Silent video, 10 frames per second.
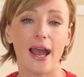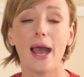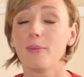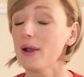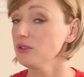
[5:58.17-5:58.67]

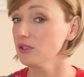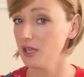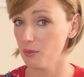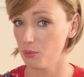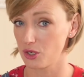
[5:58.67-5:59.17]
About the
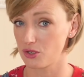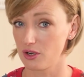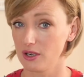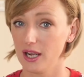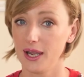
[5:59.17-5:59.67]

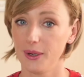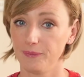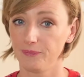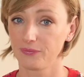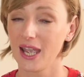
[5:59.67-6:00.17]
temperature,
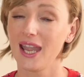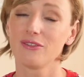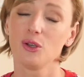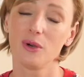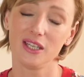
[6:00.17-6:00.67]
I
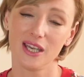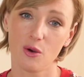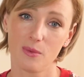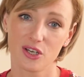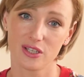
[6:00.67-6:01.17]
have no idea
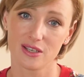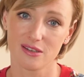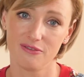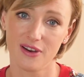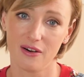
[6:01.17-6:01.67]
how much it is
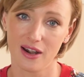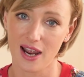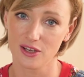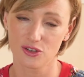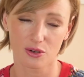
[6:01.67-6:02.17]
in
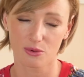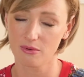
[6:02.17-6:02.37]
Fahrenheit, so